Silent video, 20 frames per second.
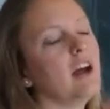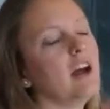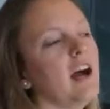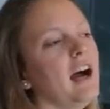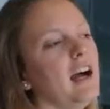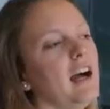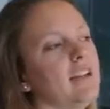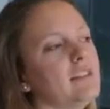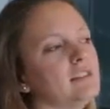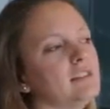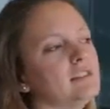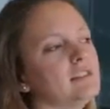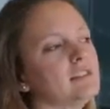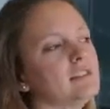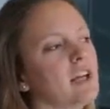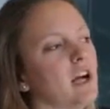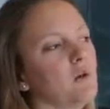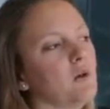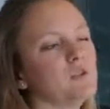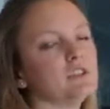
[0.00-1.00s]
and
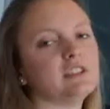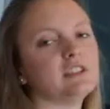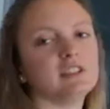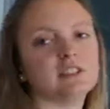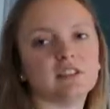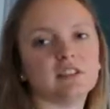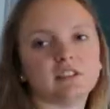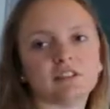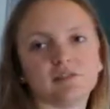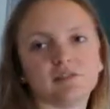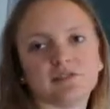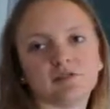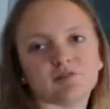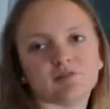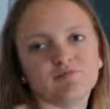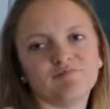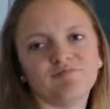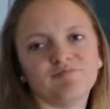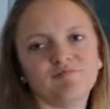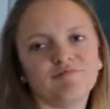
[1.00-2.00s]
I was in this
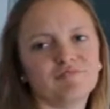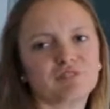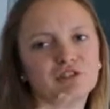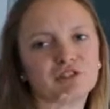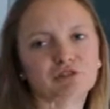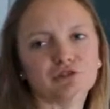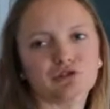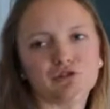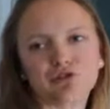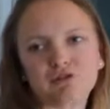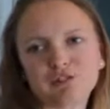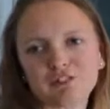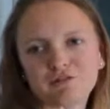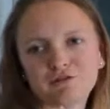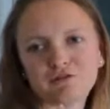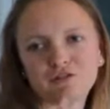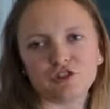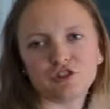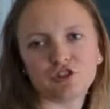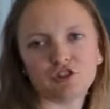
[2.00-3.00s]
thrift
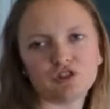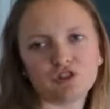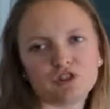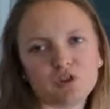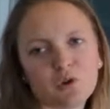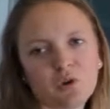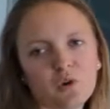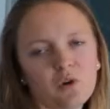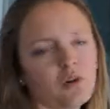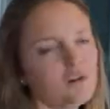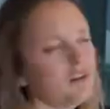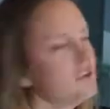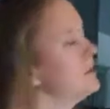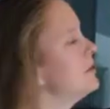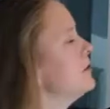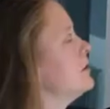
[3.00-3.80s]
store